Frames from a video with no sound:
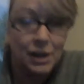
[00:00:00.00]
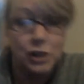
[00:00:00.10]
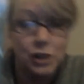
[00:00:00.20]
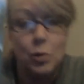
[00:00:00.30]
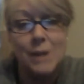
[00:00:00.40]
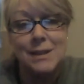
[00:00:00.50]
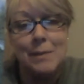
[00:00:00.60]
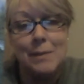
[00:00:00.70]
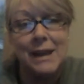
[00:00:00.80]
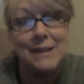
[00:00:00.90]
You want
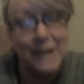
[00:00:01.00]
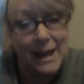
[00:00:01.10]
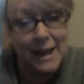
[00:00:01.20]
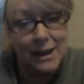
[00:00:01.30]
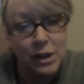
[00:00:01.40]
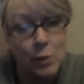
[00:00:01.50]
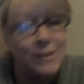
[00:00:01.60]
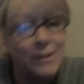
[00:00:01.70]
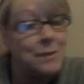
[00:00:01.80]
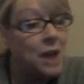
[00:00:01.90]
somebody to get it. You
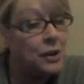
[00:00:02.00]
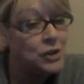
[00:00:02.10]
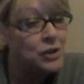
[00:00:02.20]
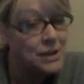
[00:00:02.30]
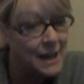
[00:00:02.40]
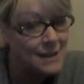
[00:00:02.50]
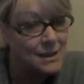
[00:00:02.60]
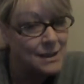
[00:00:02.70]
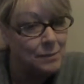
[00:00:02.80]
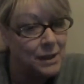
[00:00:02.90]
want them to understand
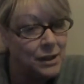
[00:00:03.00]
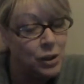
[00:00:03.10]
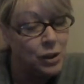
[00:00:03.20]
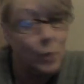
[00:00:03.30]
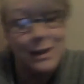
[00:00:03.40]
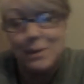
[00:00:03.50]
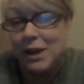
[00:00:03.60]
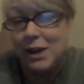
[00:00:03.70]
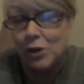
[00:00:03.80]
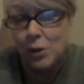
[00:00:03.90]
something. You want them to
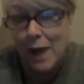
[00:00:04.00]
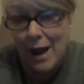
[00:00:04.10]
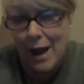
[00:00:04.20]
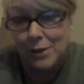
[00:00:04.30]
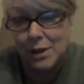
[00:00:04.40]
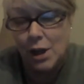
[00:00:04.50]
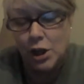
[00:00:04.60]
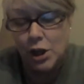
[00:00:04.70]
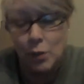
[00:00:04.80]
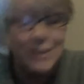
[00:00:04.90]
hear you out.
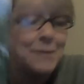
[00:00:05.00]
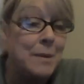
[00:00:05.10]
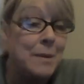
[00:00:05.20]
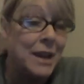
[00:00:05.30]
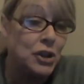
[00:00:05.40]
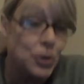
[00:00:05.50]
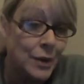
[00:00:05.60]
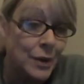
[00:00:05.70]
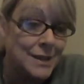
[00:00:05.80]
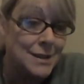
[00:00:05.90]
You want them to make a
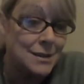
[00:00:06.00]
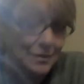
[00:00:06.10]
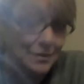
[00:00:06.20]
choice.